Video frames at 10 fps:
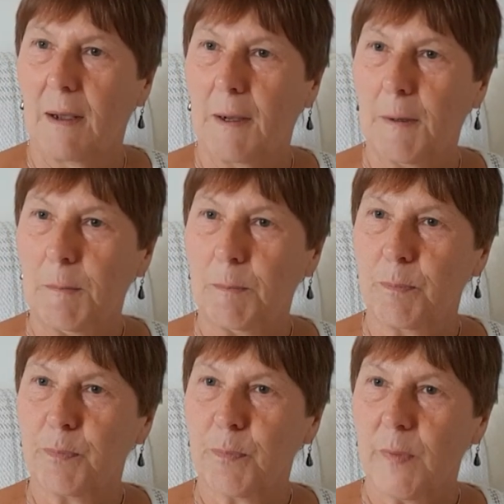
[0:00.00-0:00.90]
um,
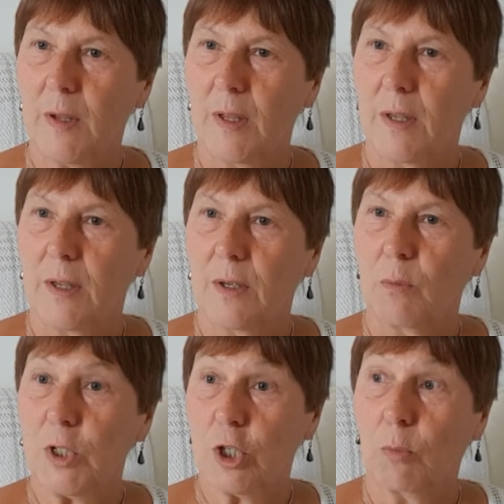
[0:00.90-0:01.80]

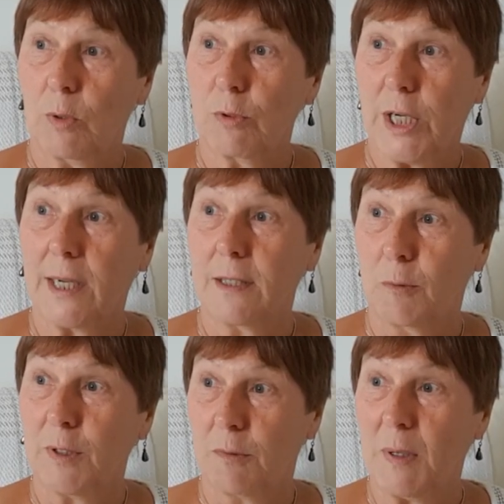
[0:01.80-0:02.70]
which I will
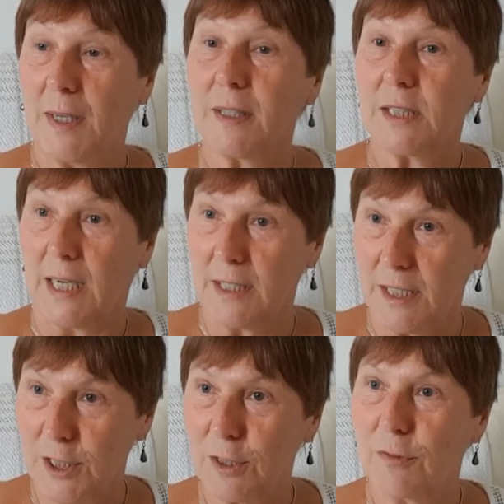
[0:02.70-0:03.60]
take with me and take
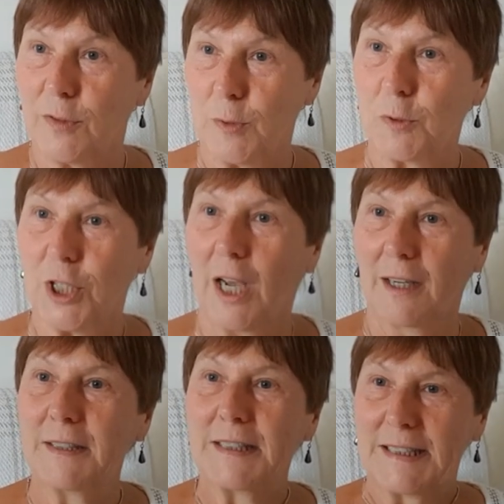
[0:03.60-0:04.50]
into the
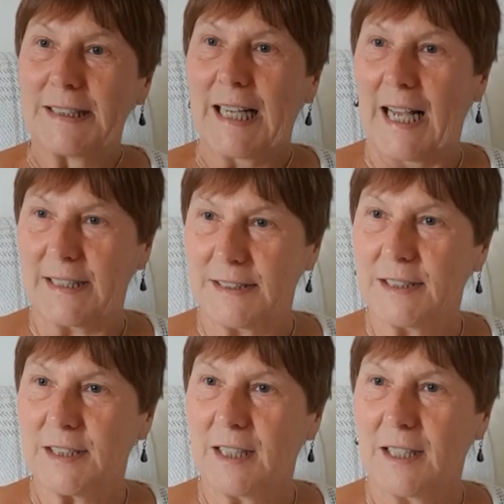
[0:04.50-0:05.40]
future, and
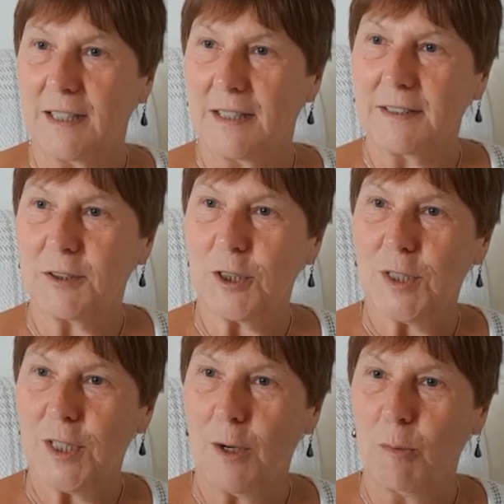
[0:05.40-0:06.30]
and
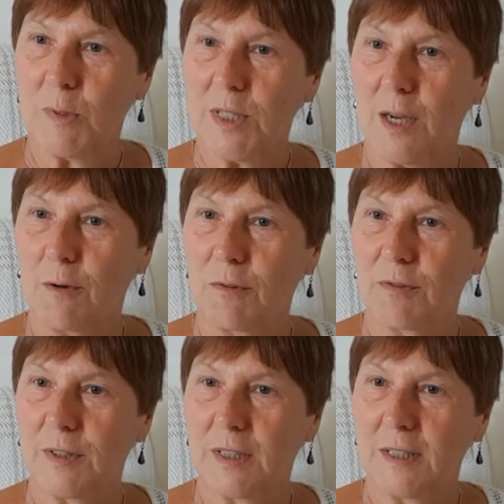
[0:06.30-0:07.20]
just help
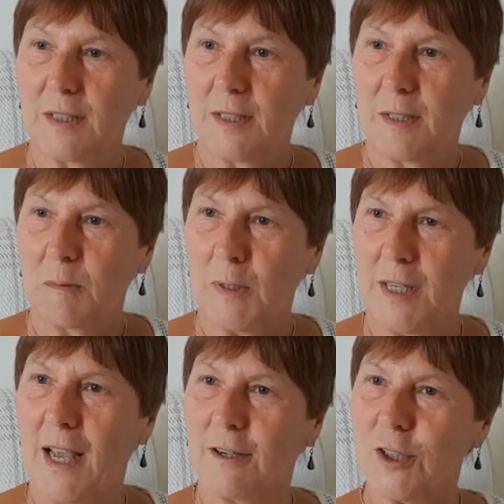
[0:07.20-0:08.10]
myself. But
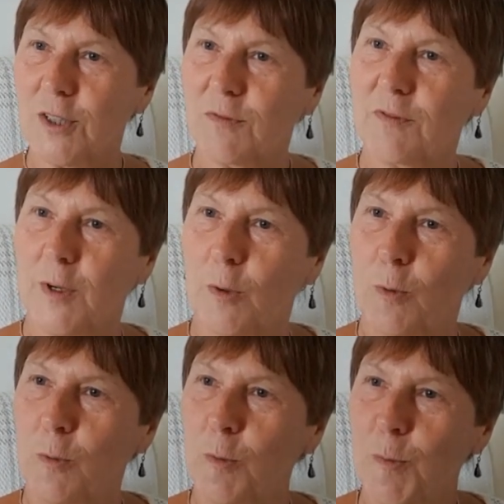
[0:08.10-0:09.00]
yeah, I just
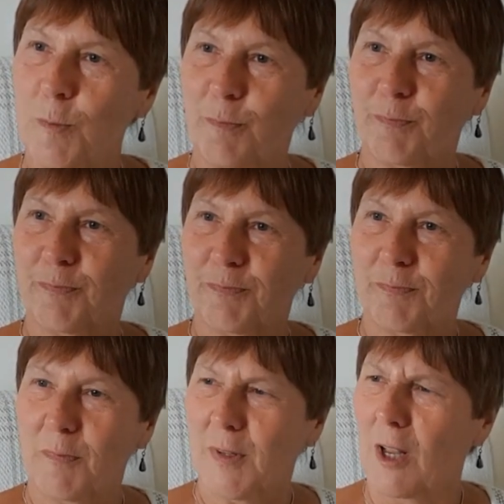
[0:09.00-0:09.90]
feel
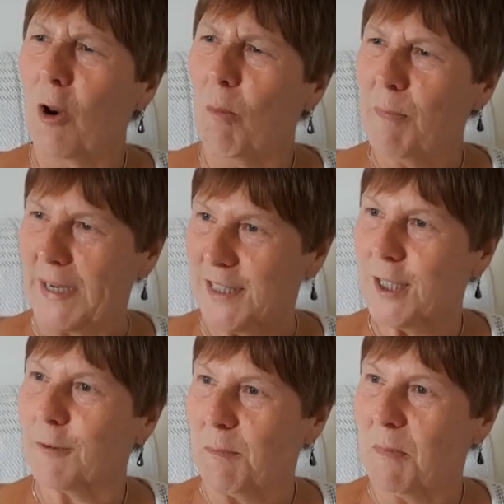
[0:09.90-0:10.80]
a lot
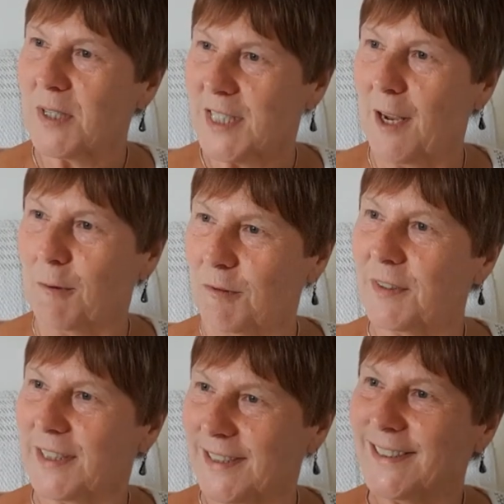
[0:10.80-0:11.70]
better in myself
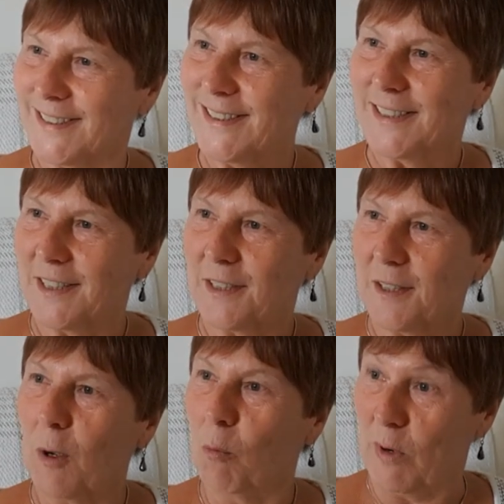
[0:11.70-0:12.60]

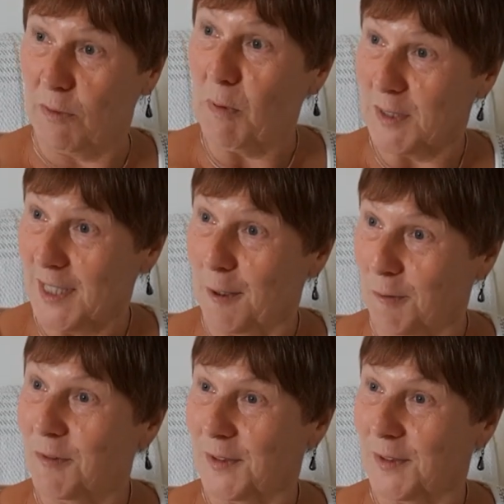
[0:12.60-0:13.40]
and with myself,